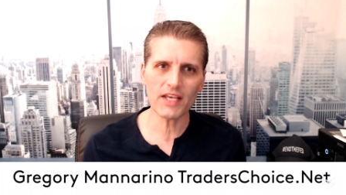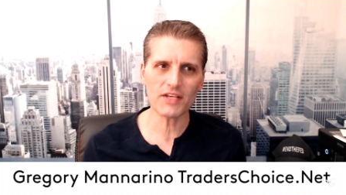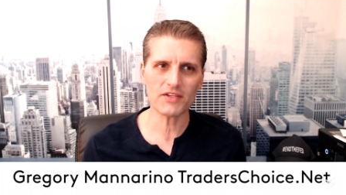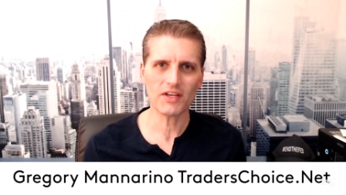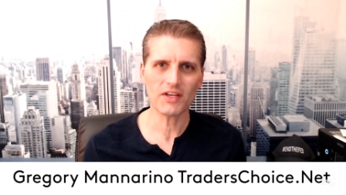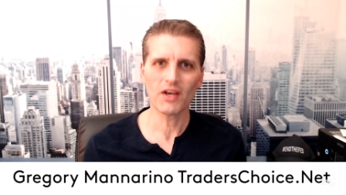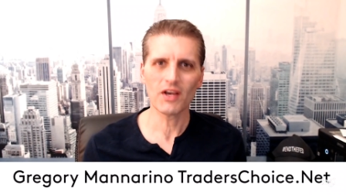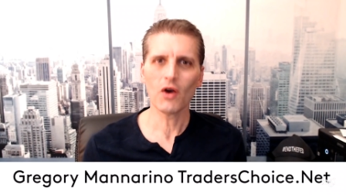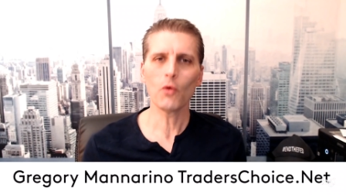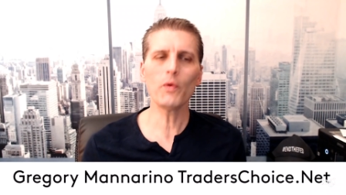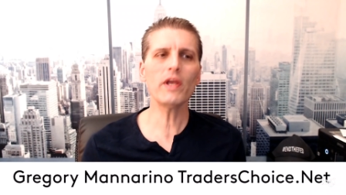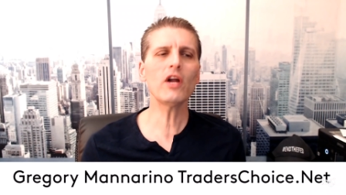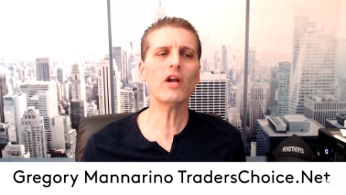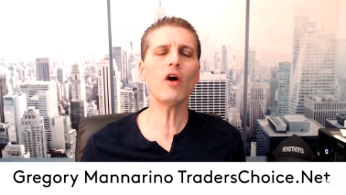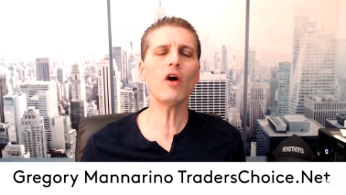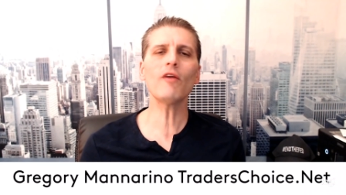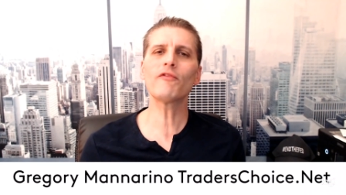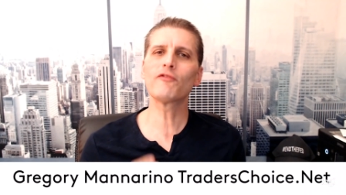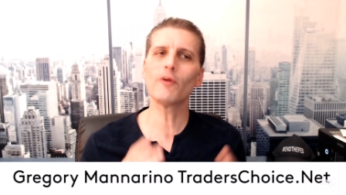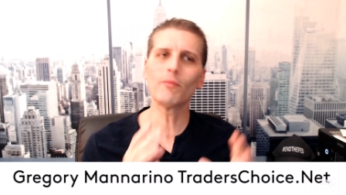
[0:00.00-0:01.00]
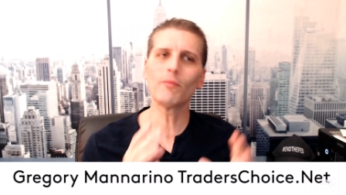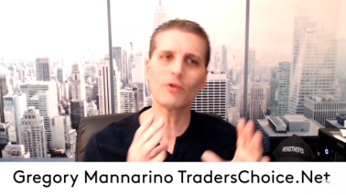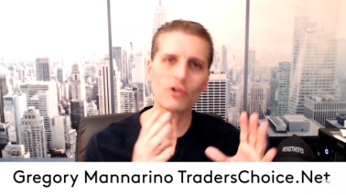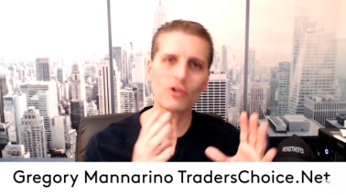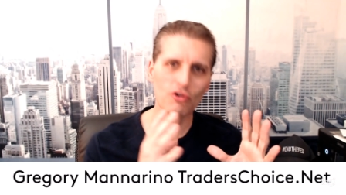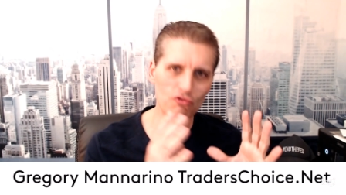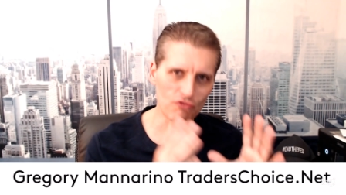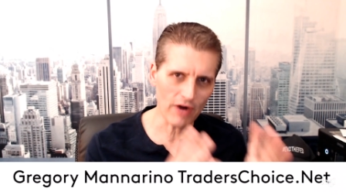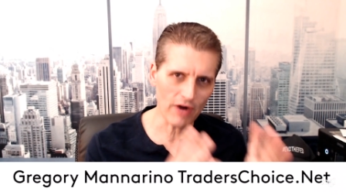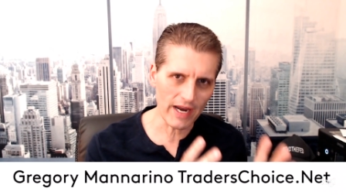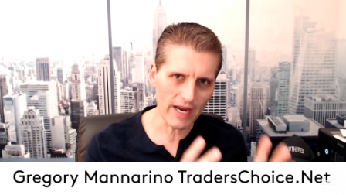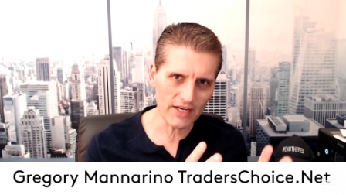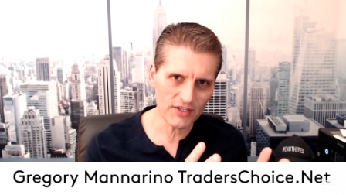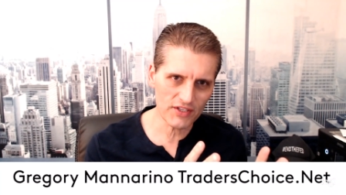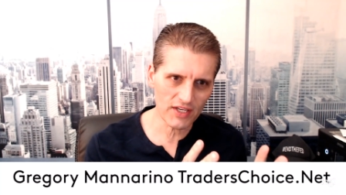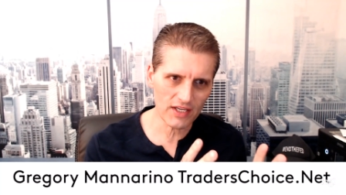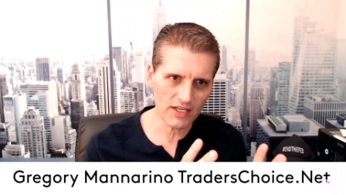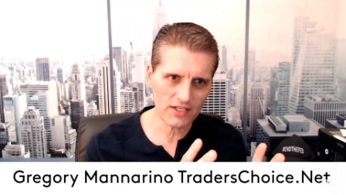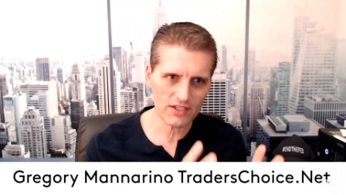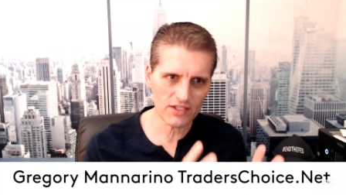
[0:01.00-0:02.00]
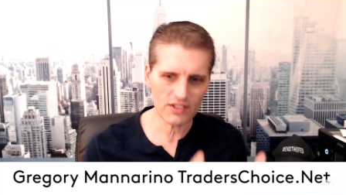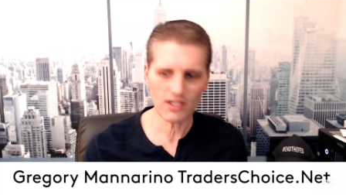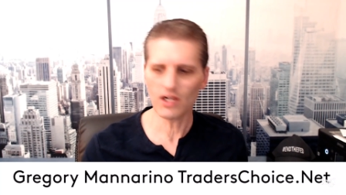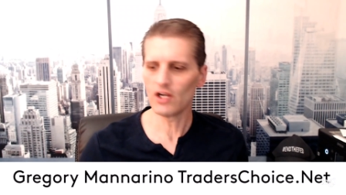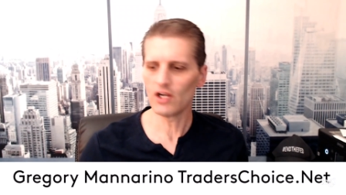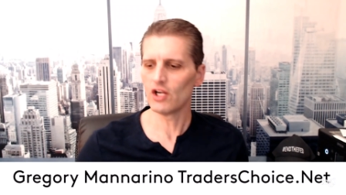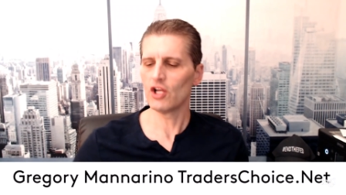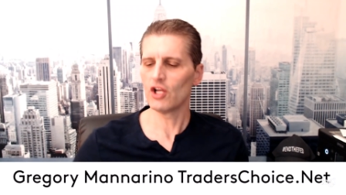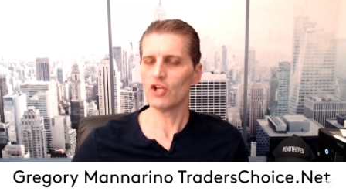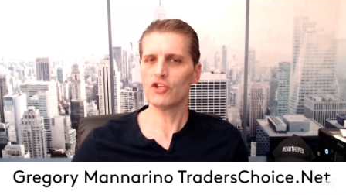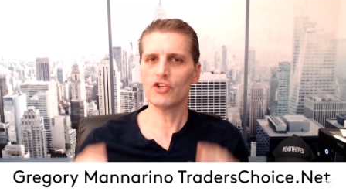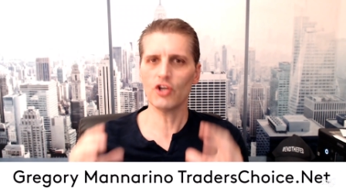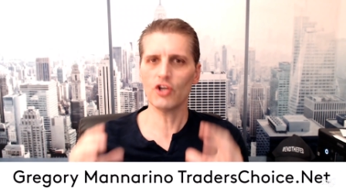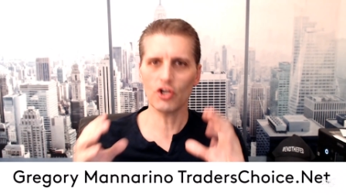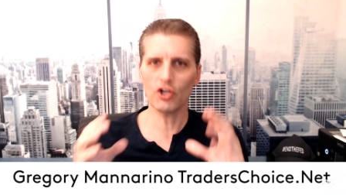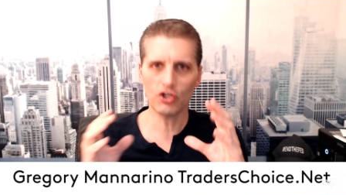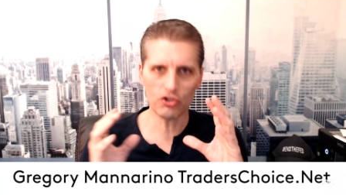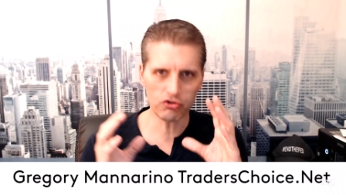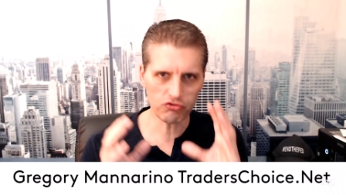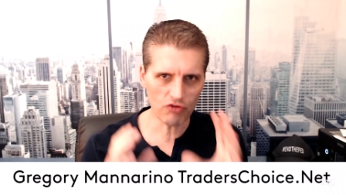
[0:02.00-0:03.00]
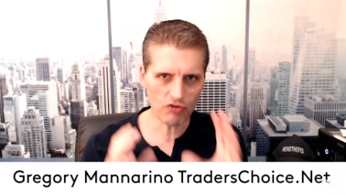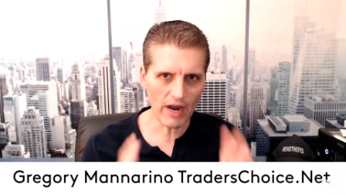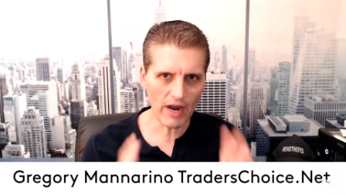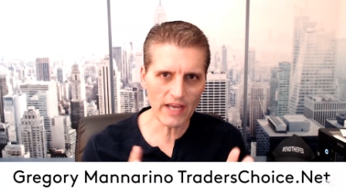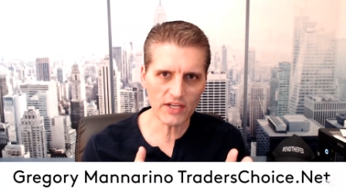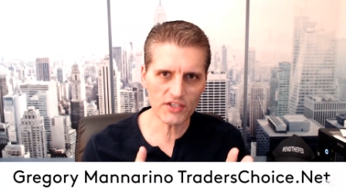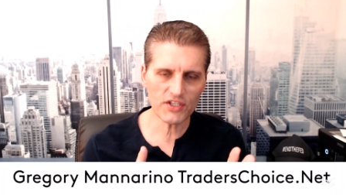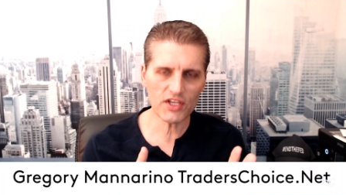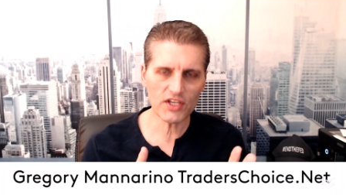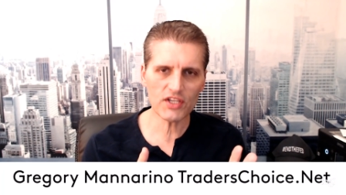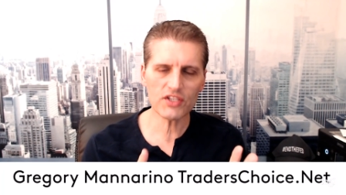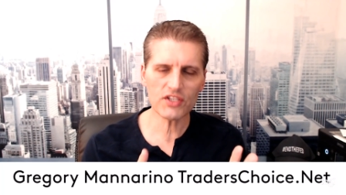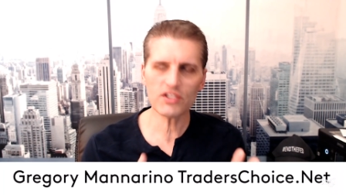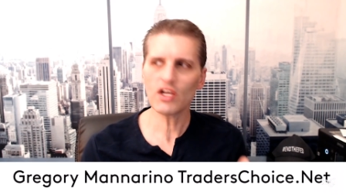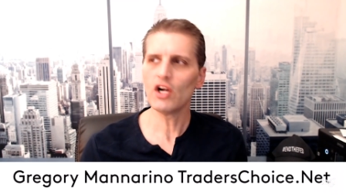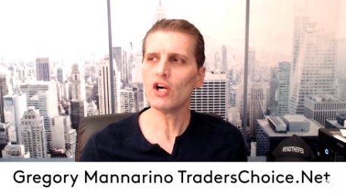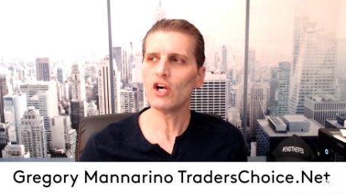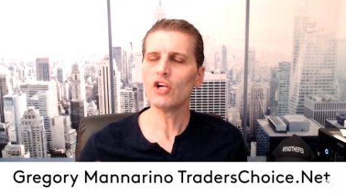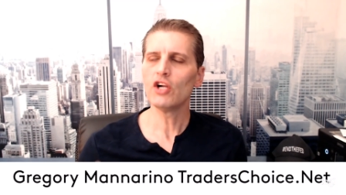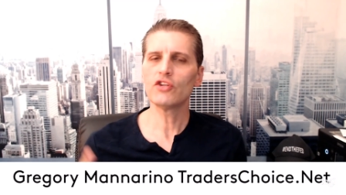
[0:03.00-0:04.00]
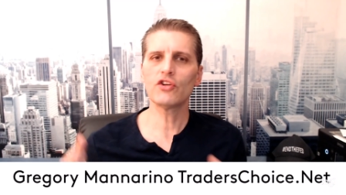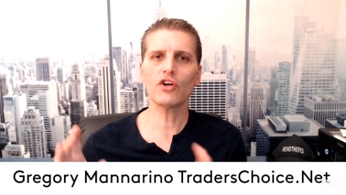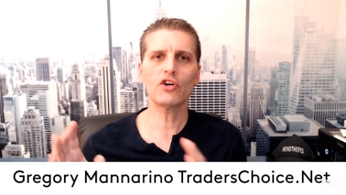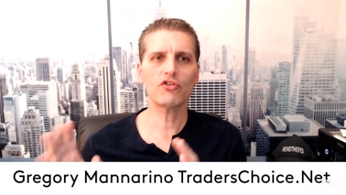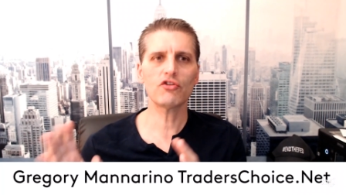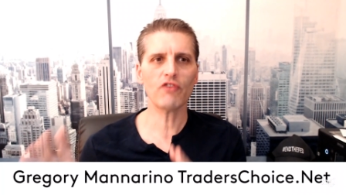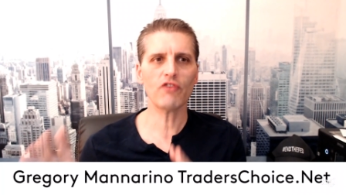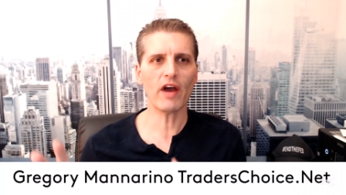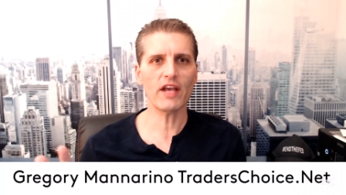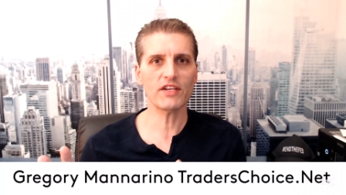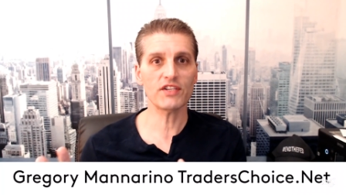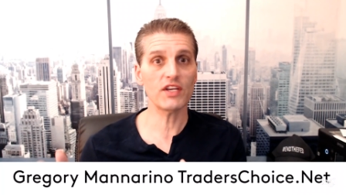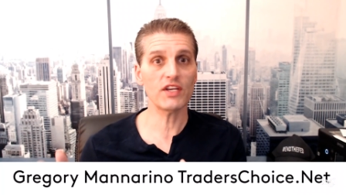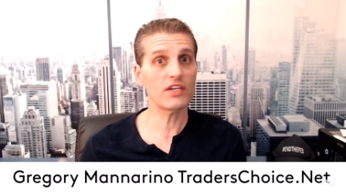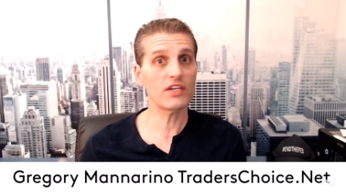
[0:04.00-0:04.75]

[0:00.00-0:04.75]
We go from crisis to crisis to crisis,